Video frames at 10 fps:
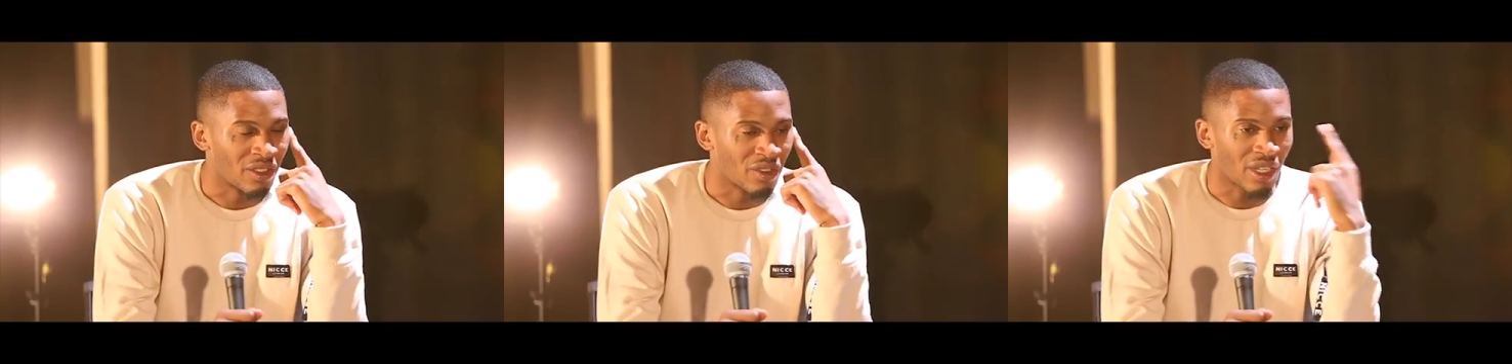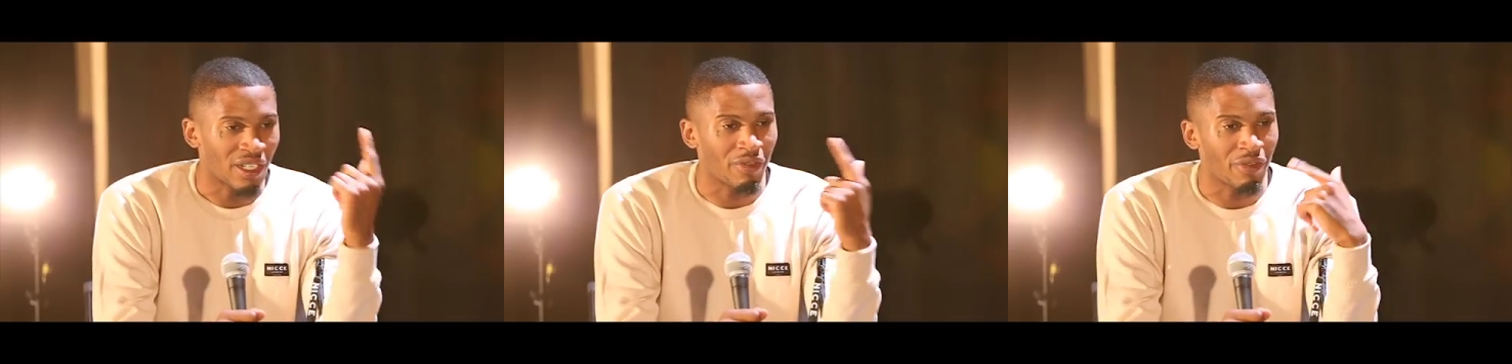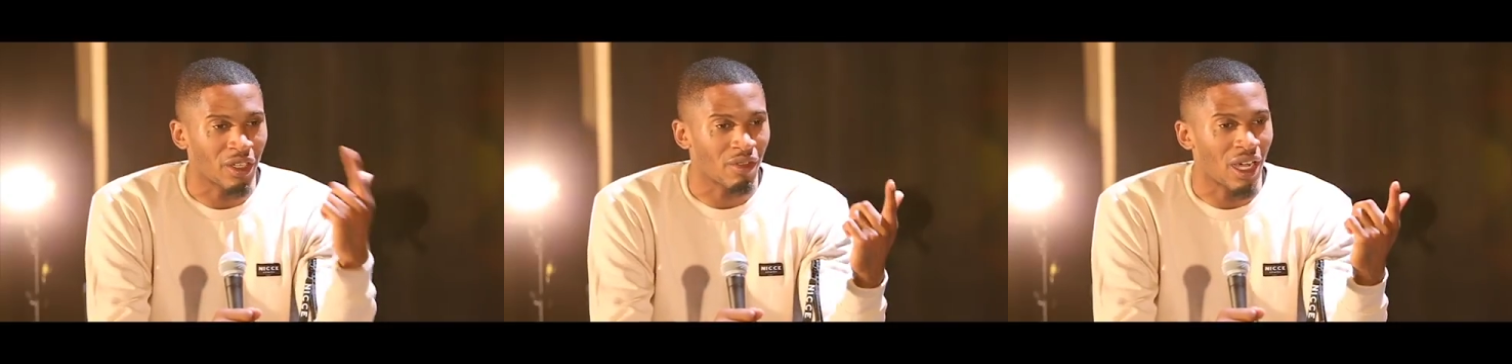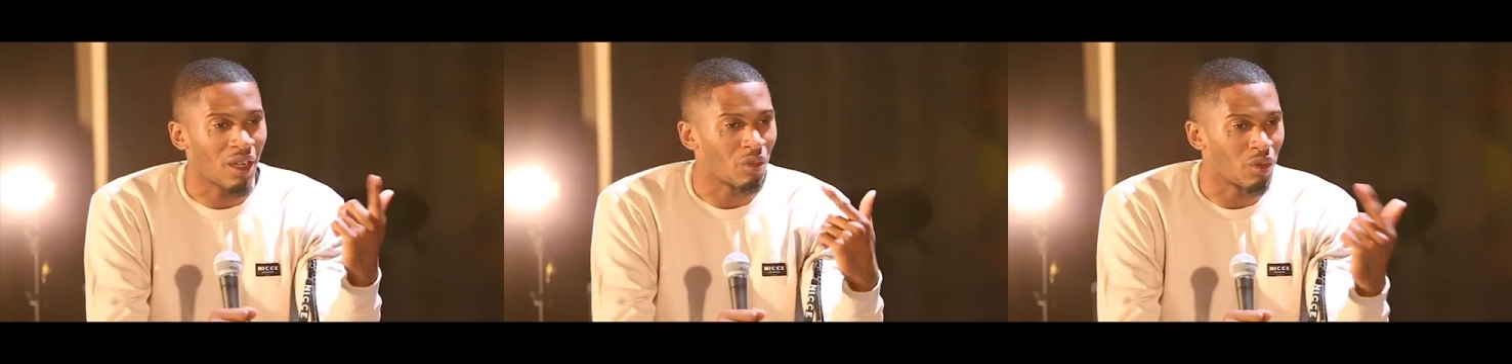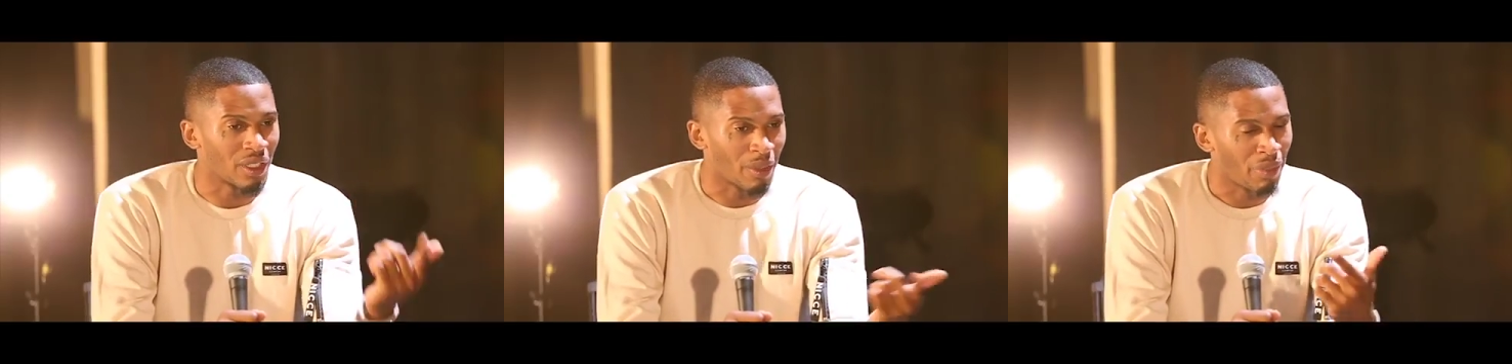trying to figure out
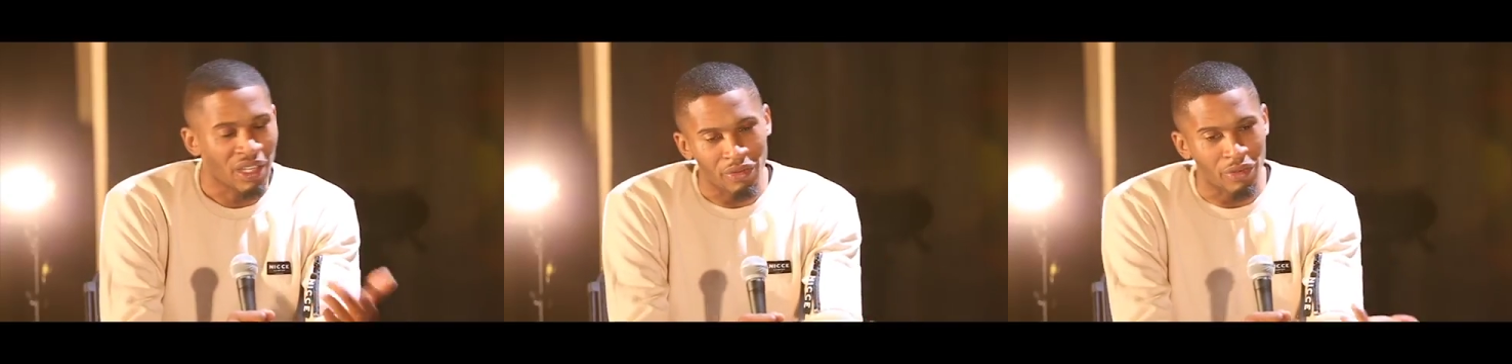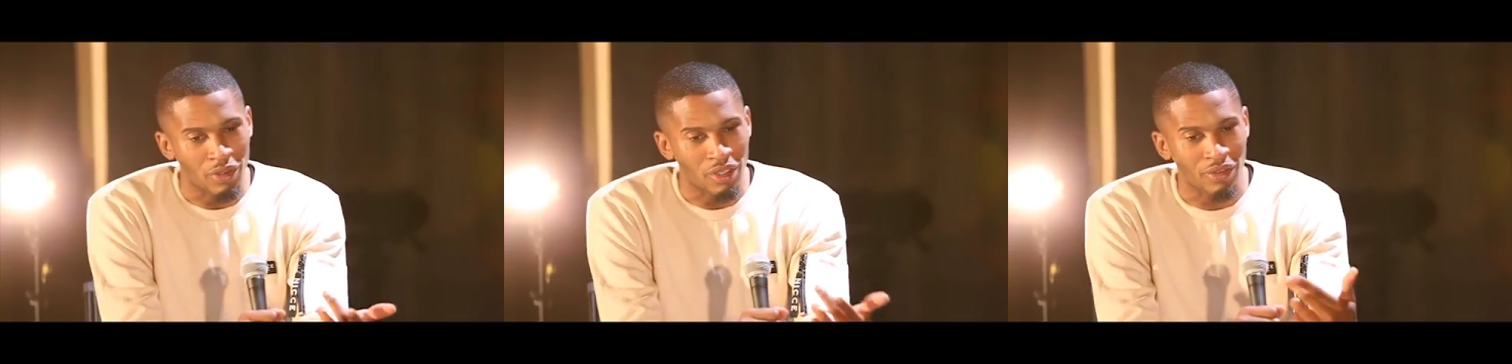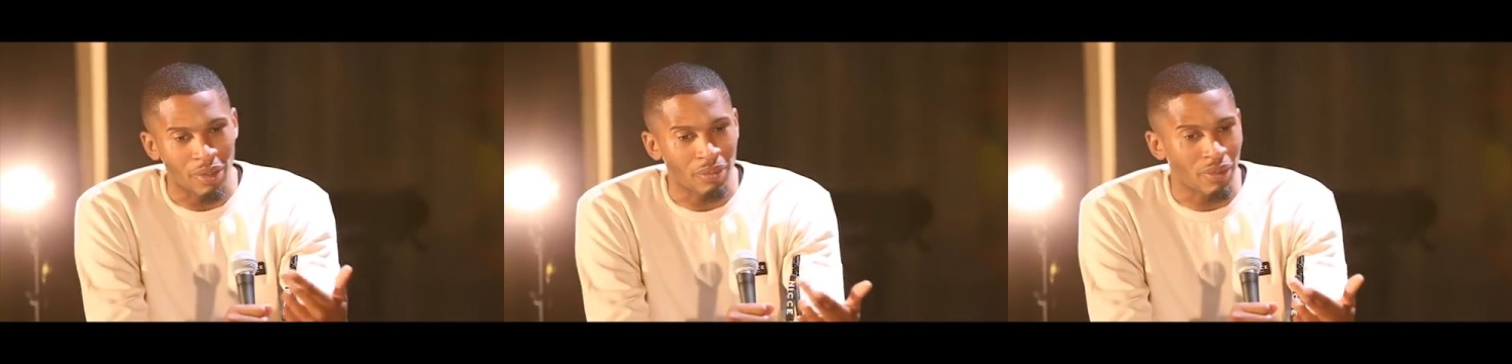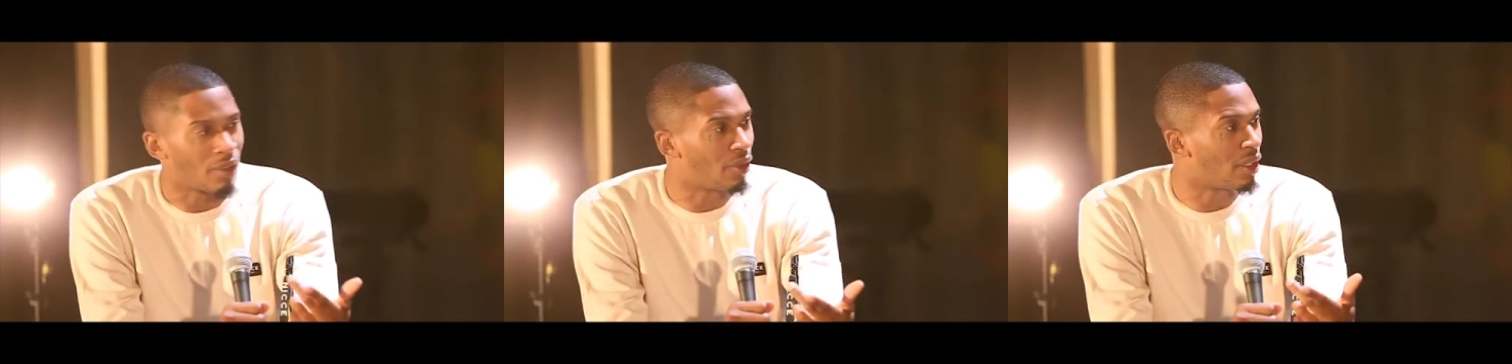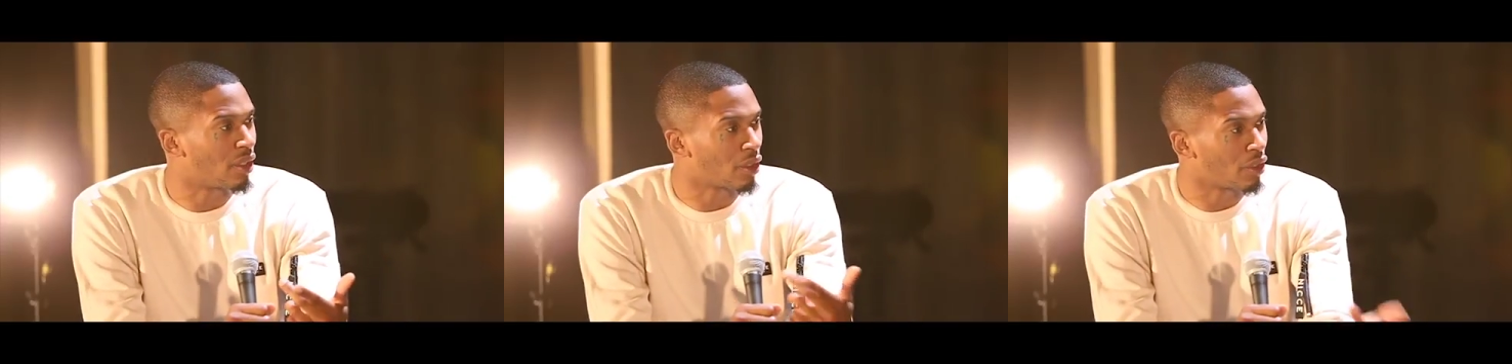what the pitfall of a
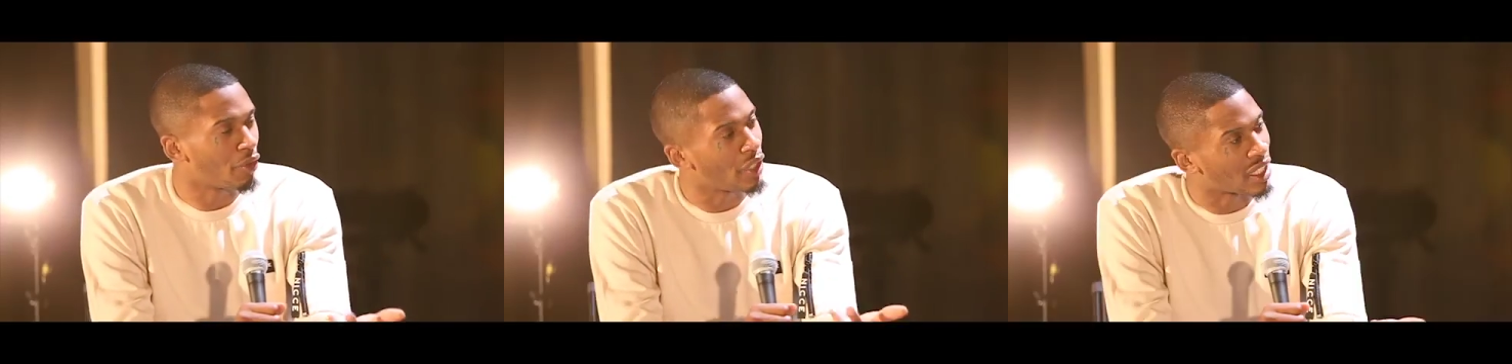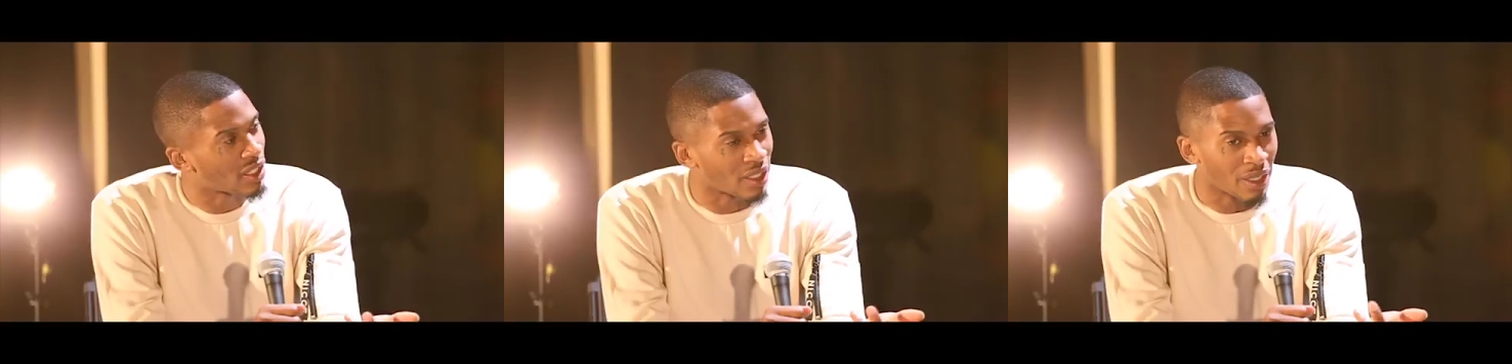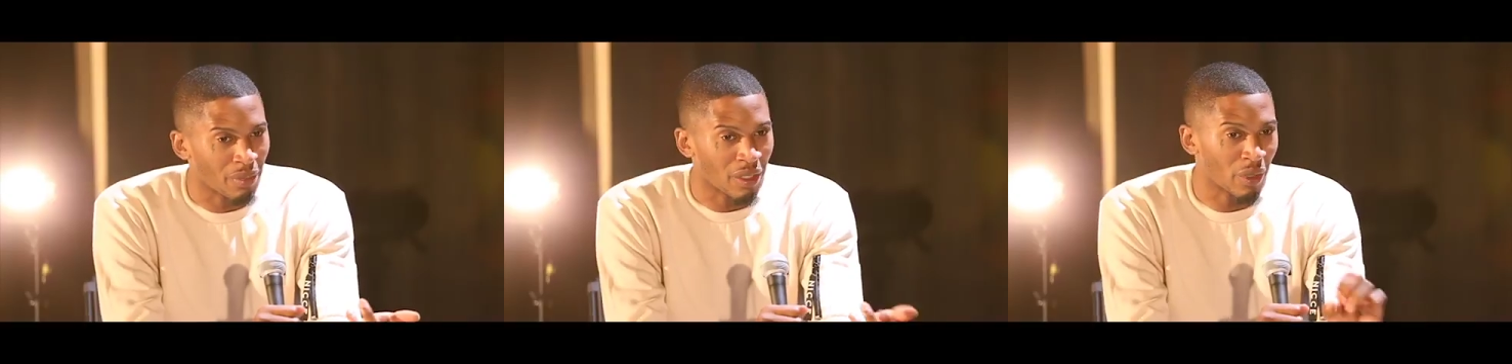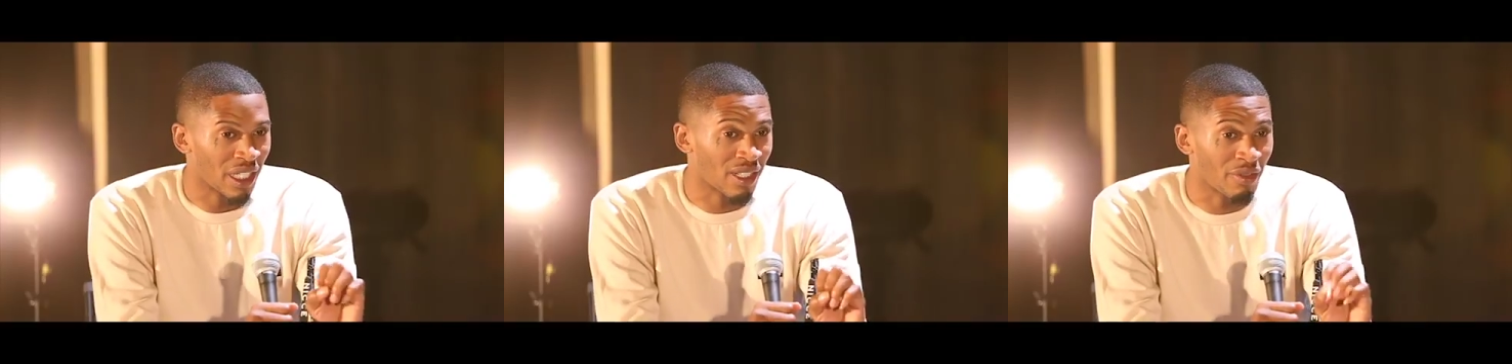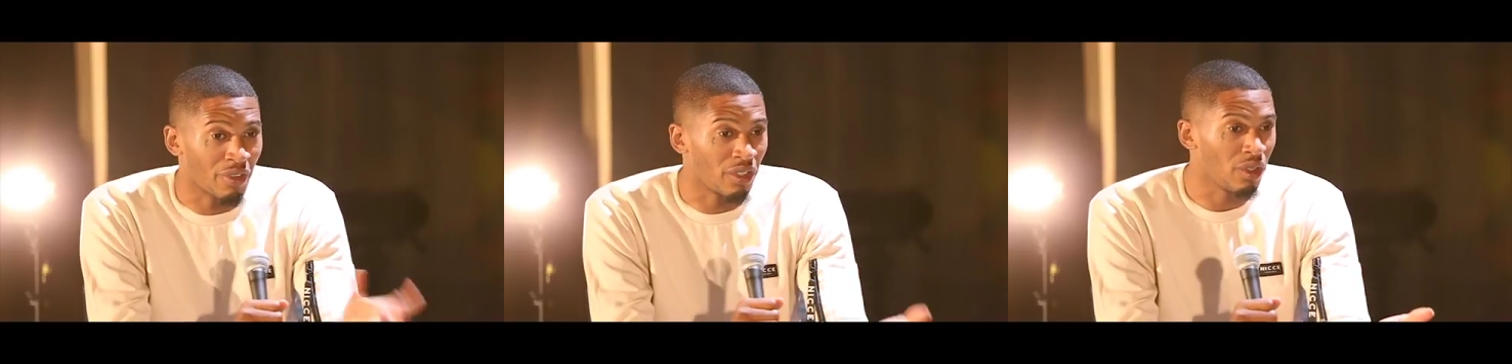good thing is going to be when it's
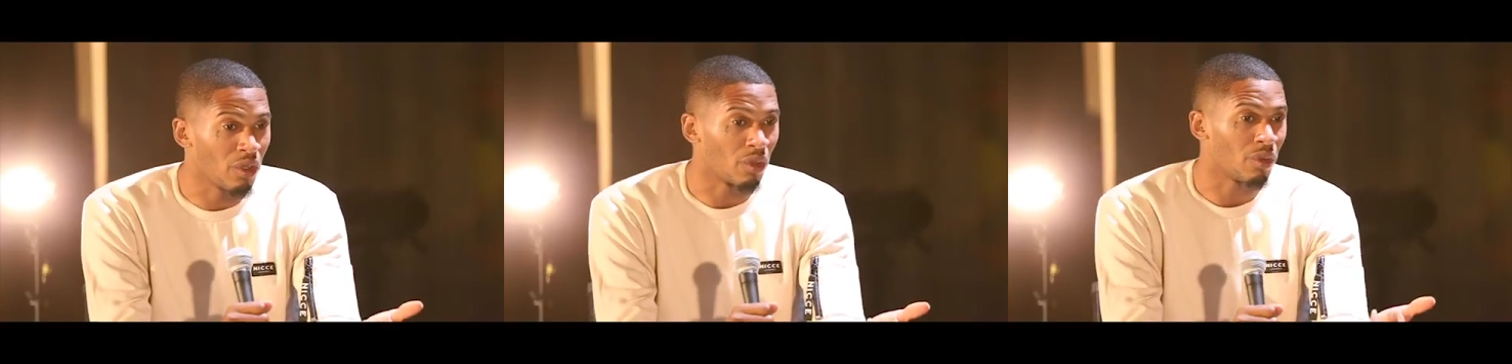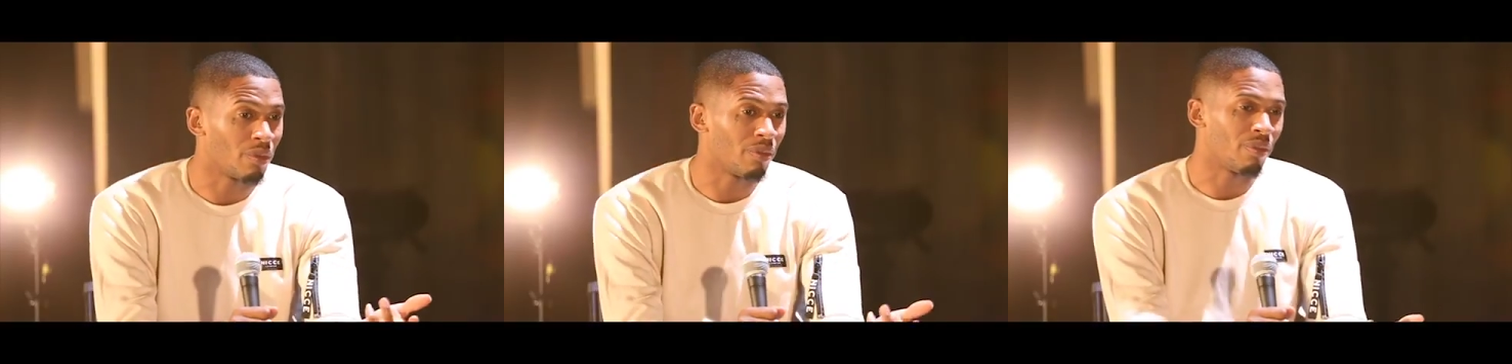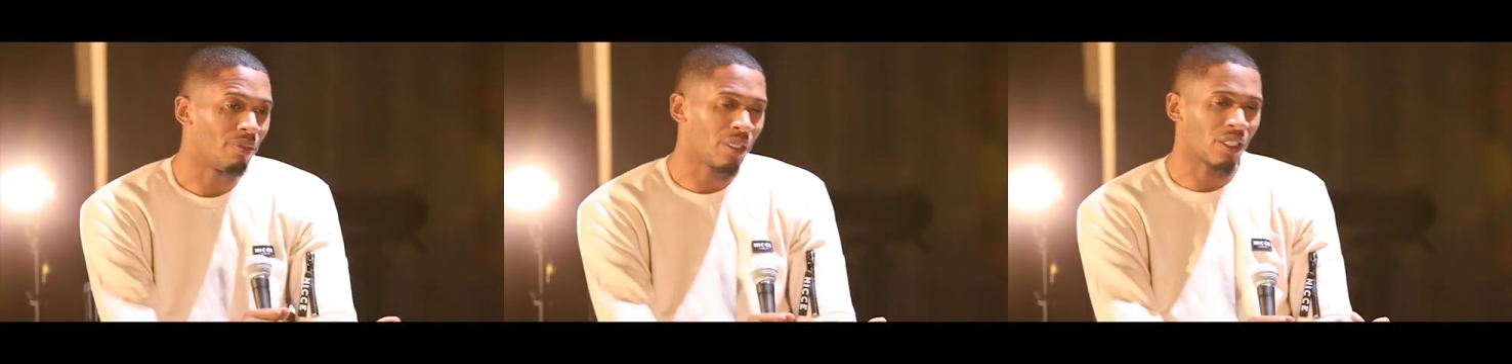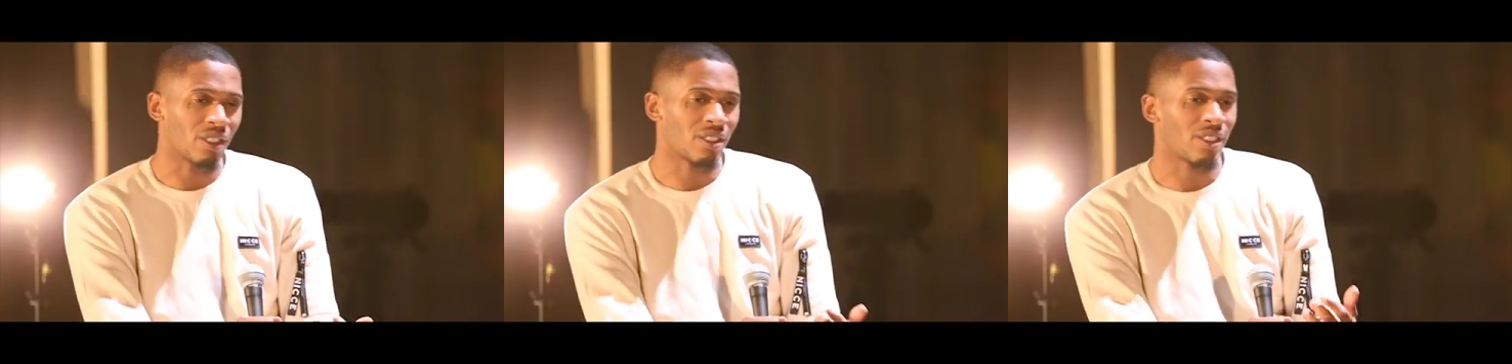something new, because